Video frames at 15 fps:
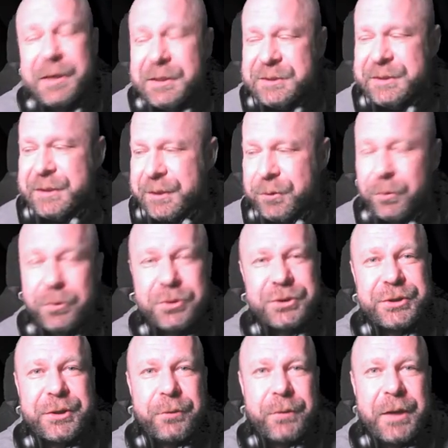See, in
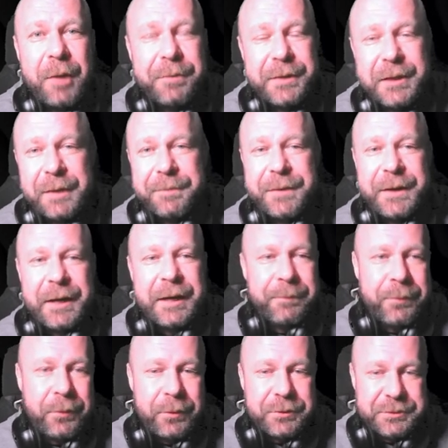Austria, we're opening up another
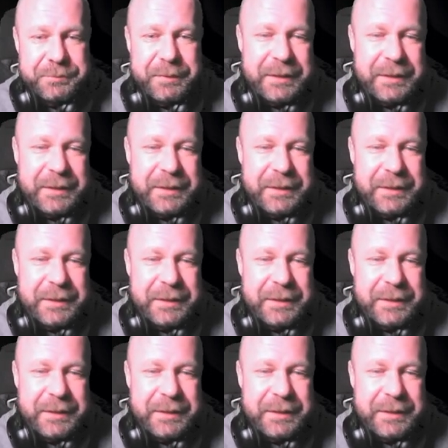branch,